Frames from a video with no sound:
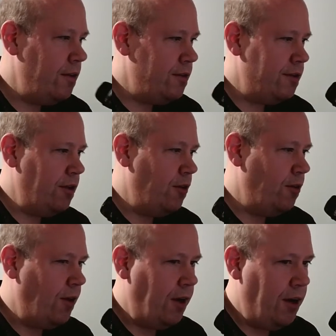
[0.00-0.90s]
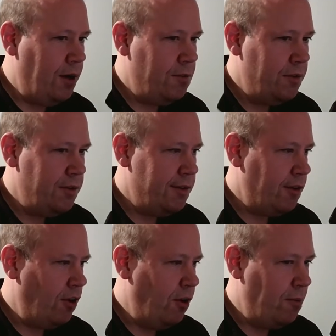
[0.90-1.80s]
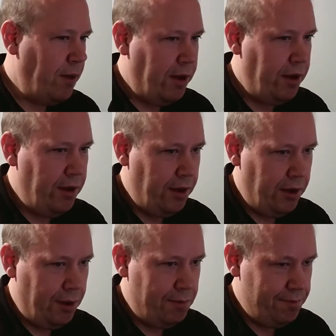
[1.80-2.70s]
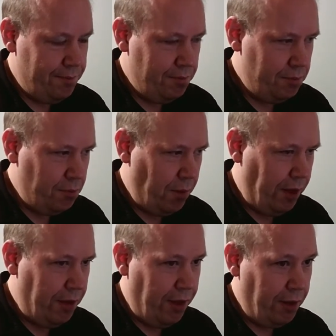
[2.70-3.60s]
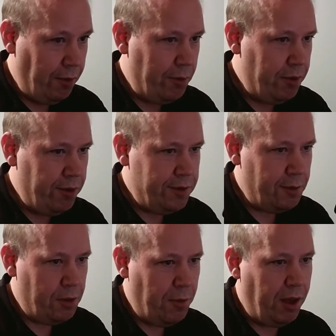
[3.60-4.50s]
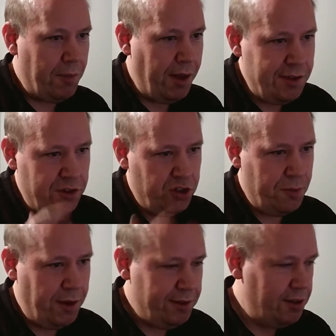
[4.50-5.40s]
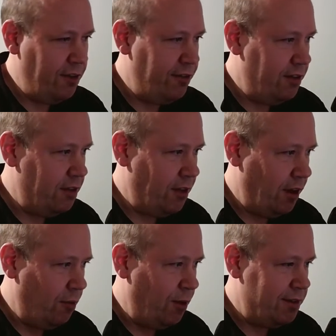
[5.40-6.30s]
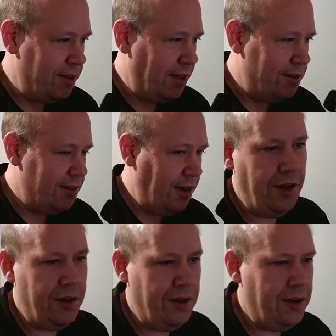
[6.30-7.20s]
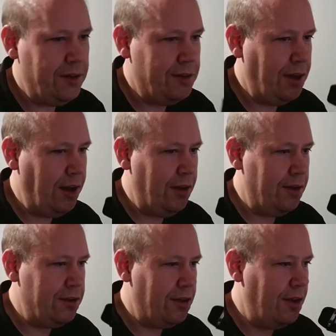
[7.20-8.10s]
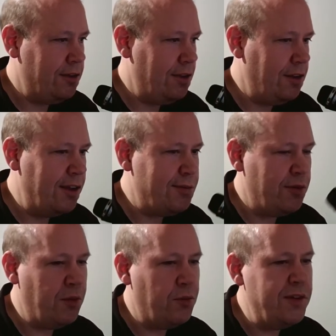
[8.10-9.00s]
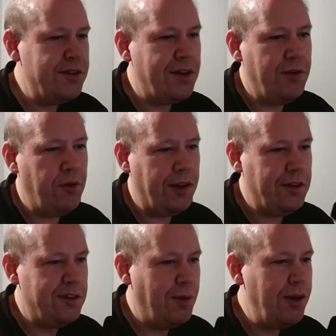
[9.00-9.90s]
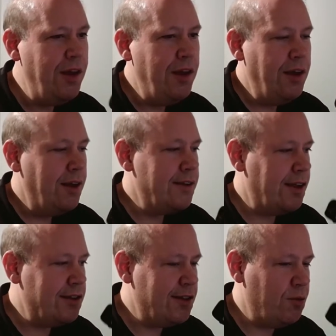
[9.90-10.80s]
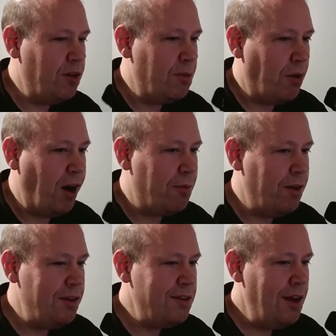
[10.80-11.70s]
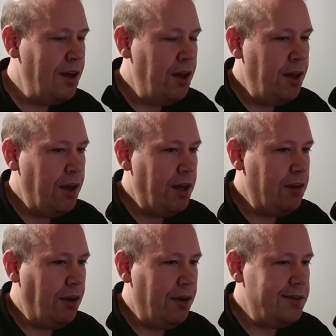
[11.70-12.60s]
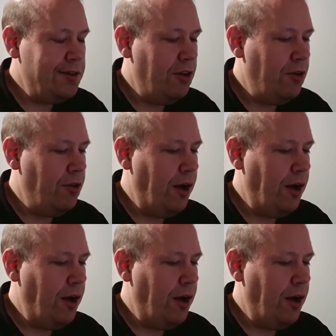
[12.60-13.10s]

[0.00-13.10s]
so let's call my my thing. What I'm going to do is I'm going to make a message to myself, and once again see it. It's a nice. The reason I like this one is it has some good properties, and also